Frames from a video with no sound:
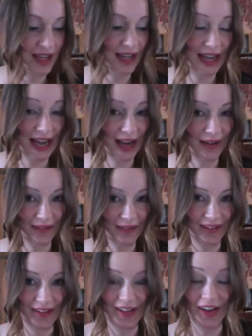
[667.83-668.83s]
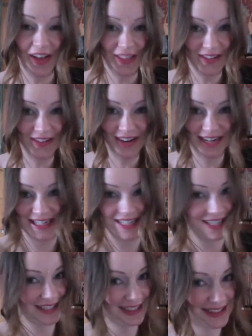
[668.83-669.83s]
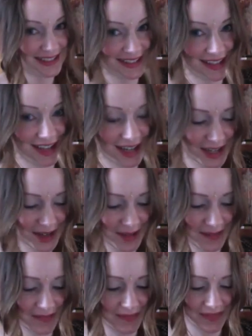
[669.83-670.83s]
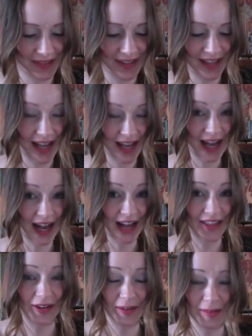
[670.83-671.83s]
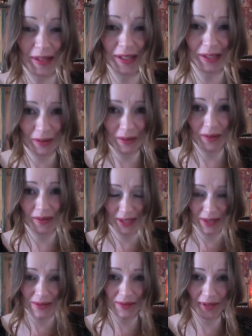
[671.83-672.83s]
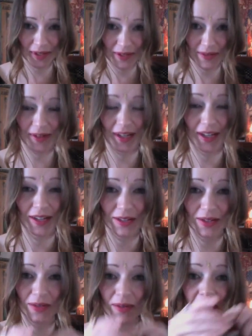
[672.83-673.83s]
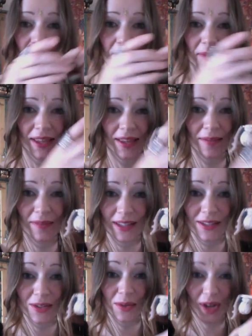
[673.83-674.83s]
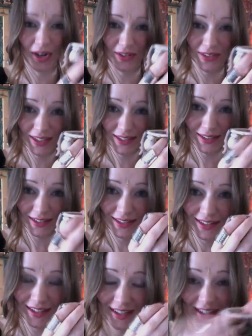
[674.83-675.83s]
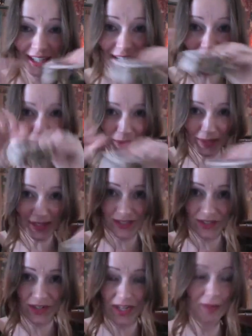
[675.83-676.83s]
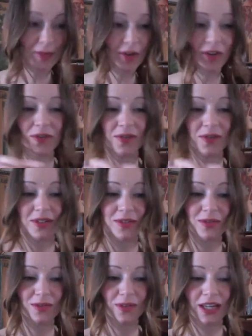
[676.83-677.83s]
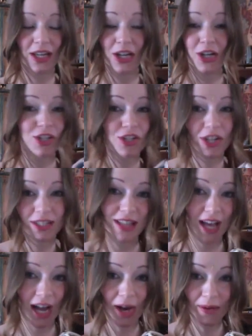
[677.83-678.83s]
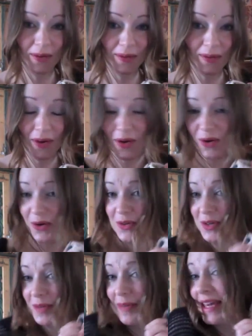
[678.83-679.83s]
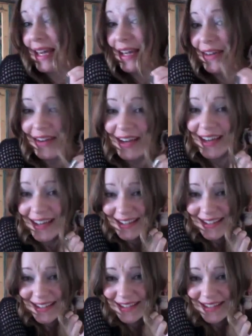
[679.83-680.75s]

Now, other ideas. I thought it'd be so cute to make them into garland, you know, and string them. Or you could do like just the owl, or you can make earrings,